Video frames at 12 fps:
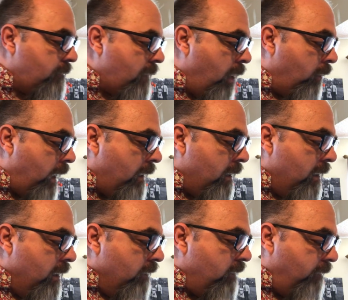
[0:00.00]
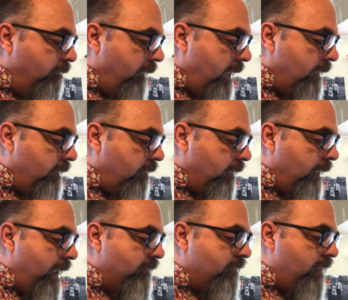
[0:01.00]
Okay, then finally, the
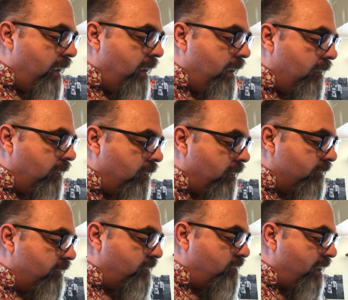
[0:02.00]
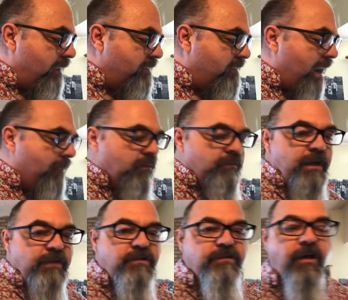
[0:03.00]
last thing that this ch chapter
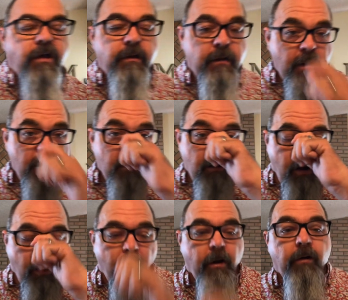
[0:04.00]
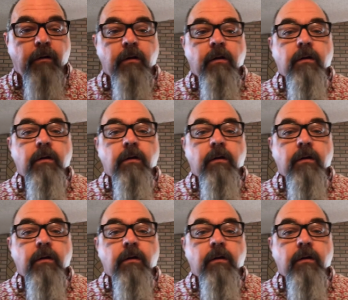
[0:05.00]
touches on are